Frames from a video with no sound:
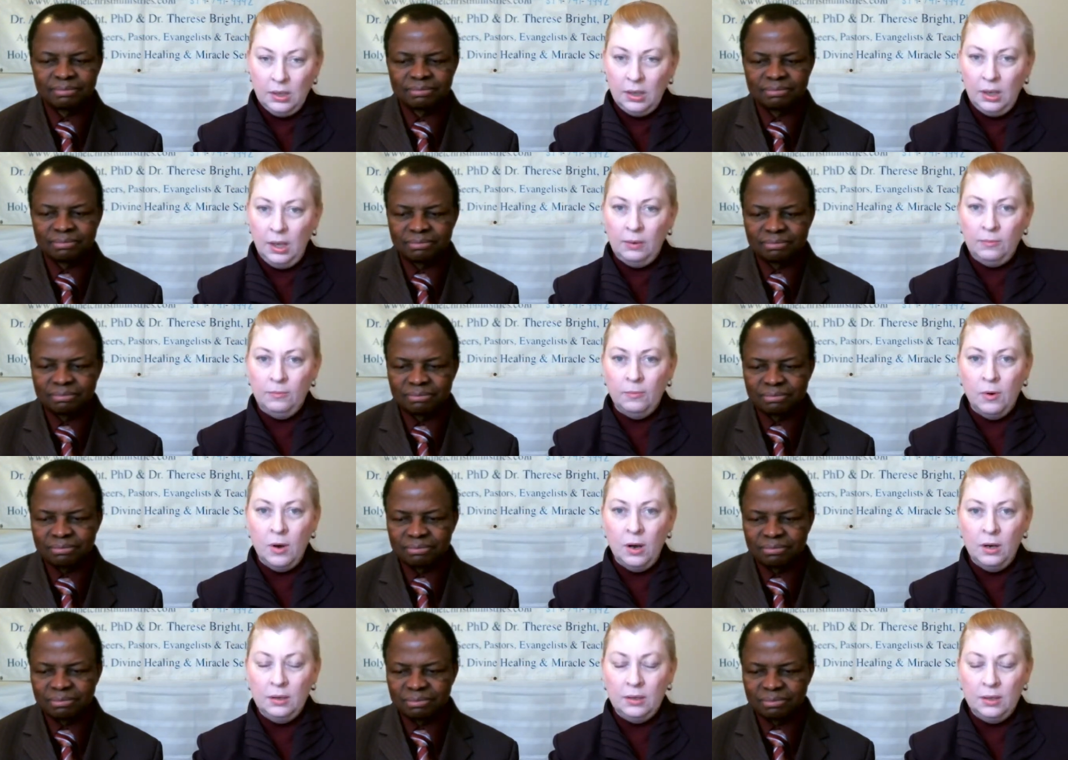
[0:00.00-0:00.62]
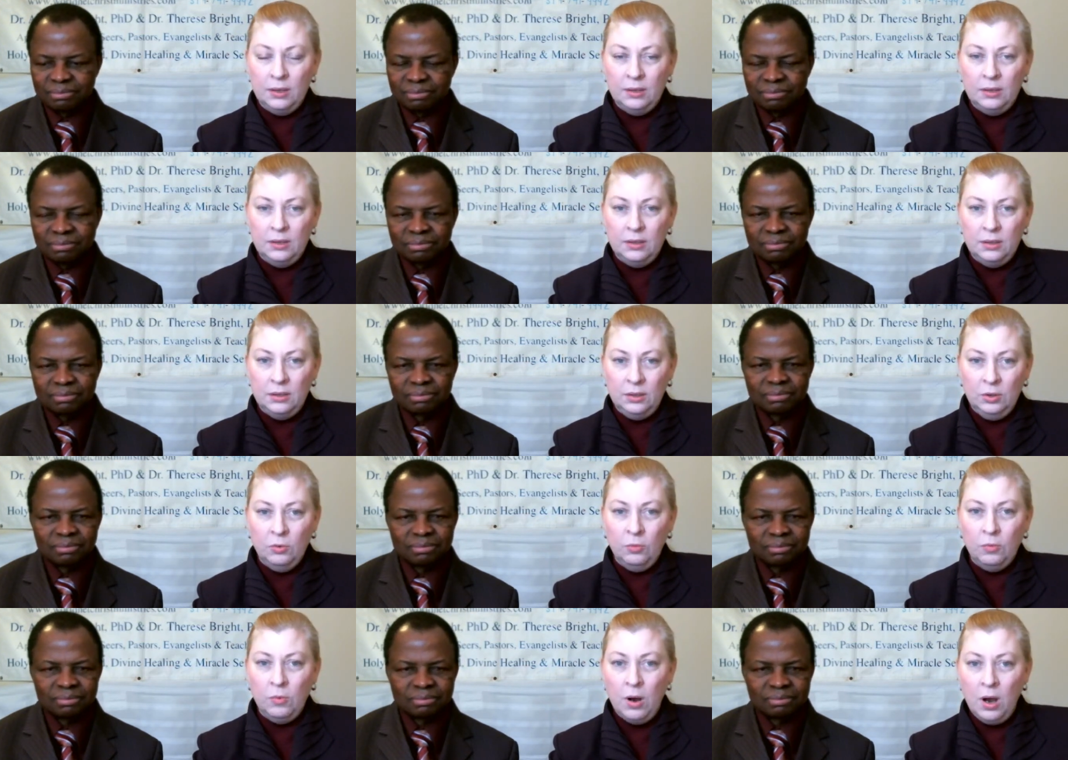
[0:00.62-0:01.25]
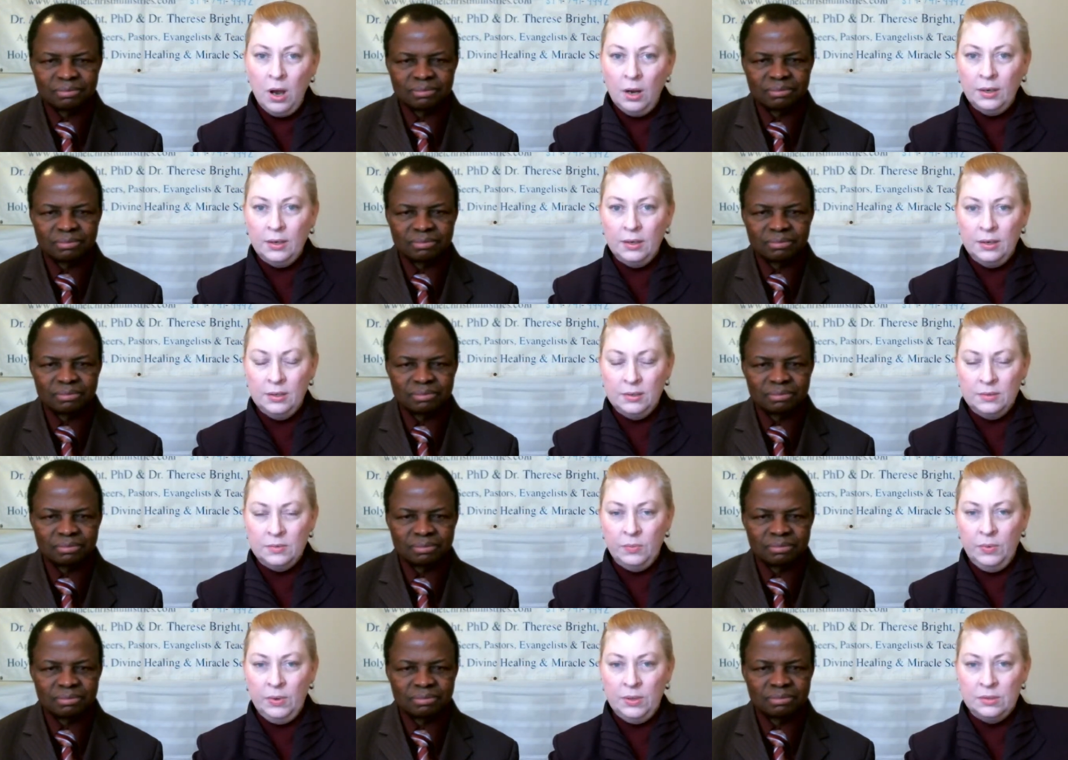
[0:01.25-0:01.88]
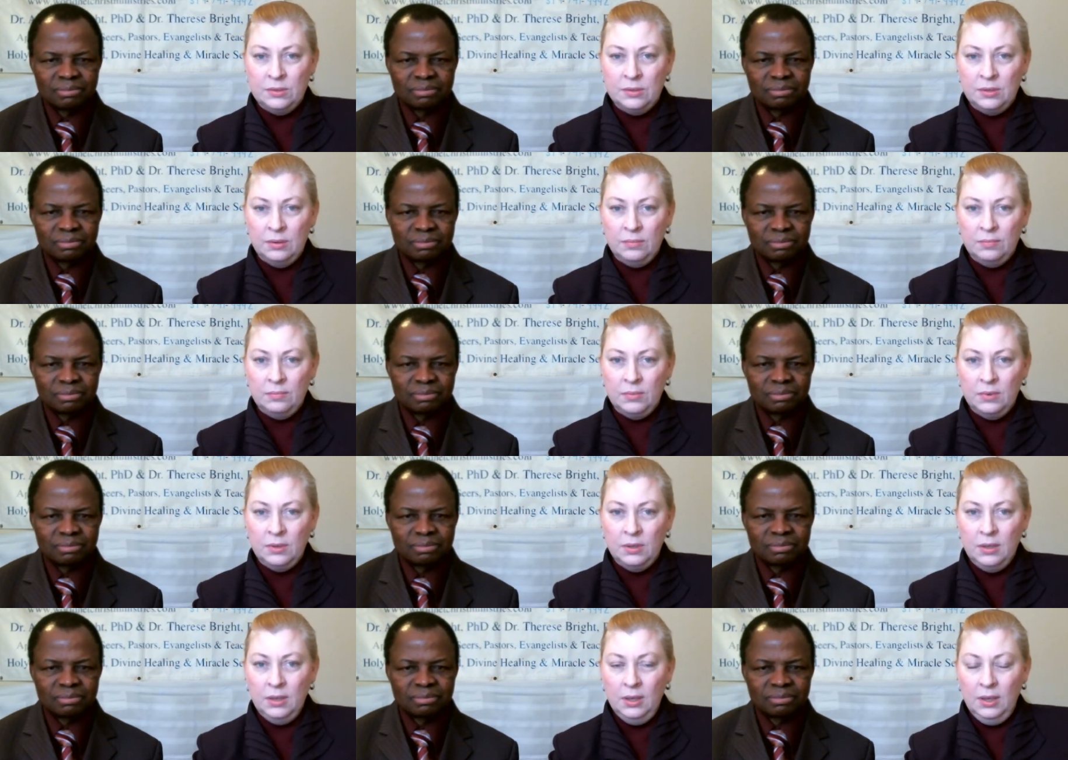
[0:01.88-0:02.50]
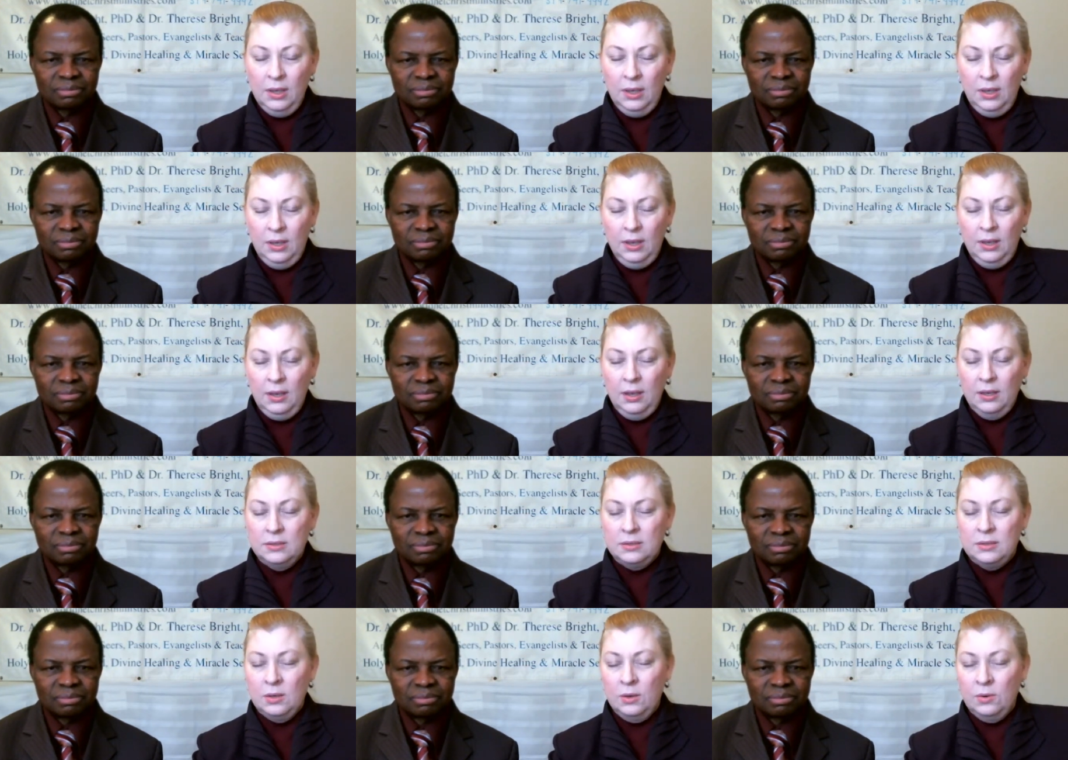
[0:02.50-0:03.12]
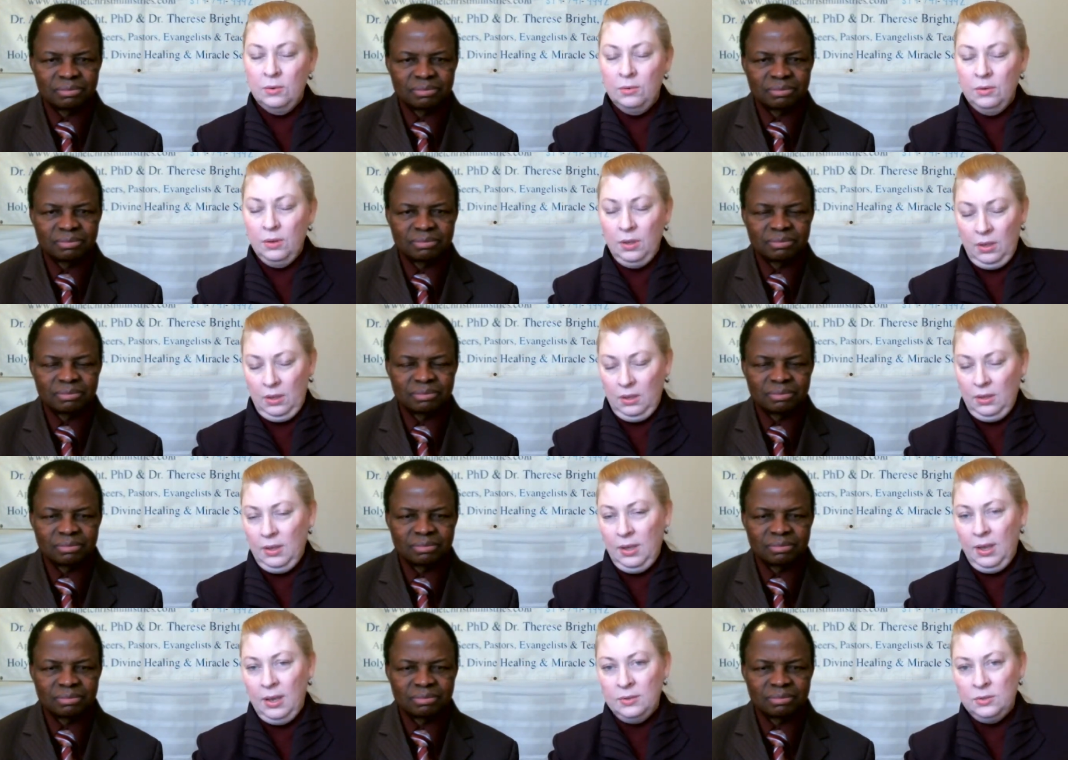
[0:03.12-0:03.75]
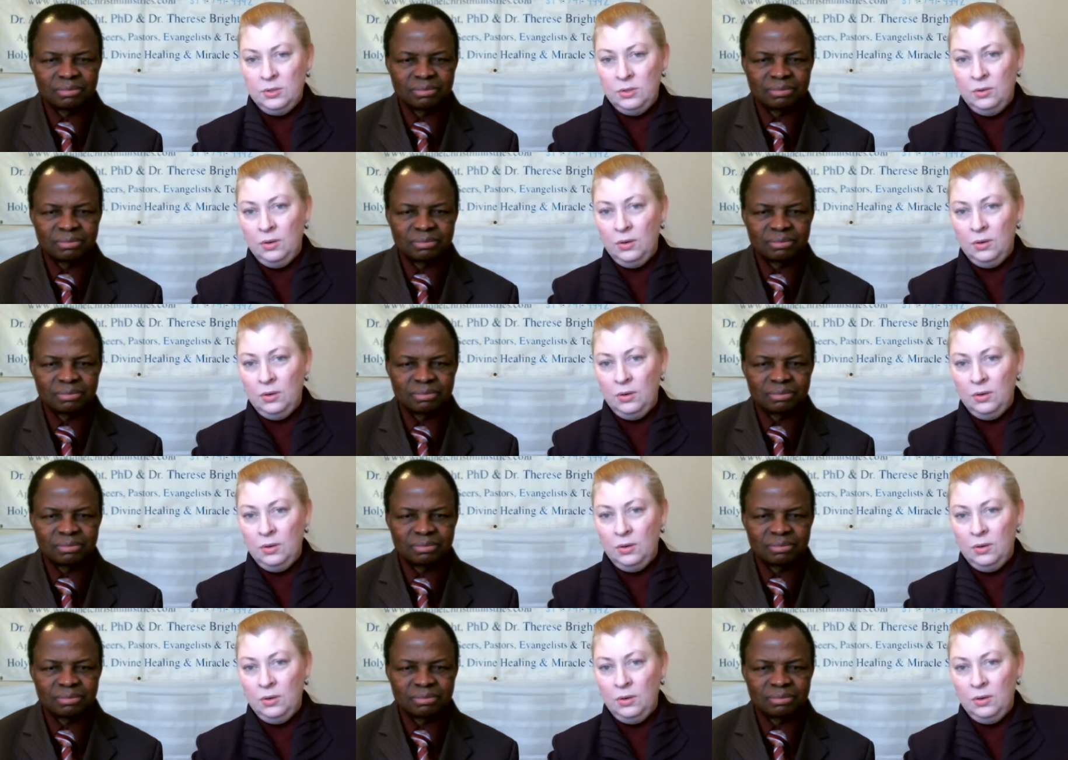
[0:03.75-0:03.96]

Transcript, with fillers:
Speaker 1: and you'll walk in His wisdom. So as